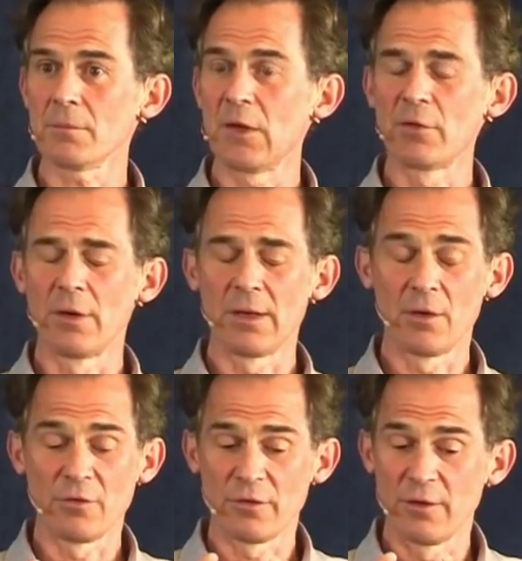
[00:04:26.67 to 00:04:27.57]
Sorry,
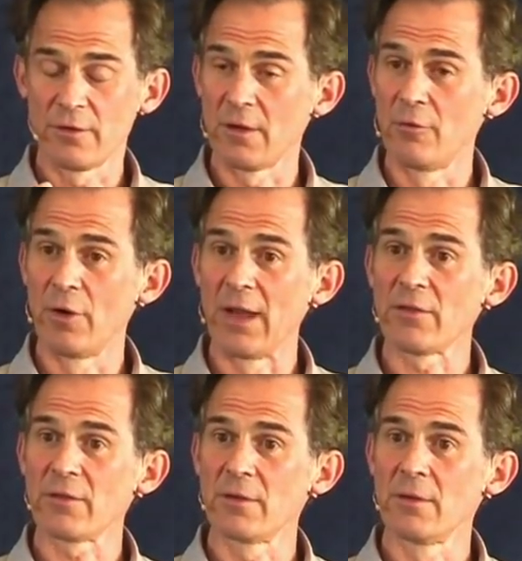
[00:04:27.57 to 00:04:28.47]
consciousness at
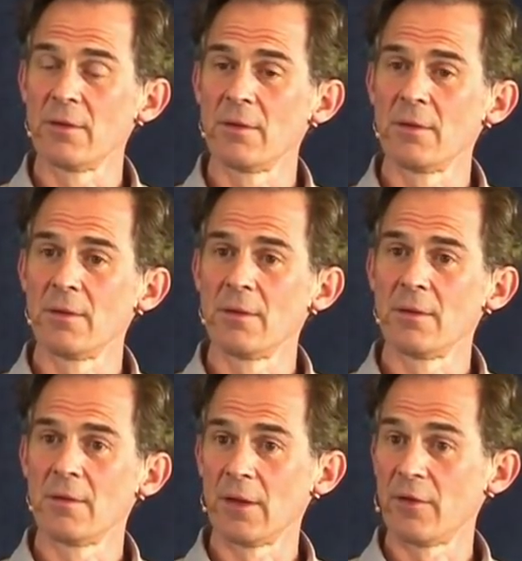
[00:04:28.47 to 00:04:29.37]
rest. That